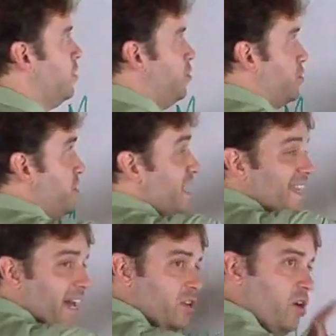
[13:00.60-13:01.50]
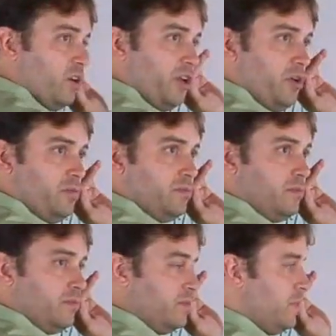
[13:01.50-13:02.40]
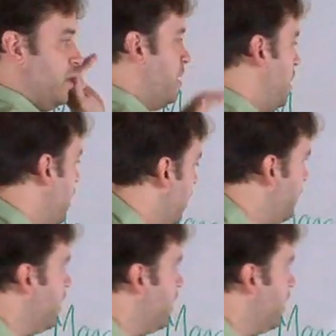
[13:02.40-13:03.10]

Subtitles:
You'll see a catalog node, and